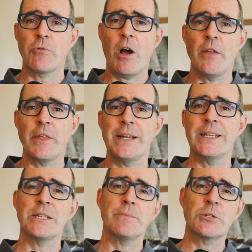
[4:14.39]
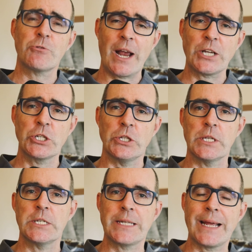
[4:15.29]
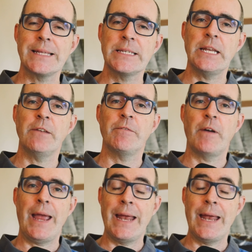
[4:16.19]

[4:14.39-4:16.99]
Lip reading: Rather, it is an abstraction that stands in for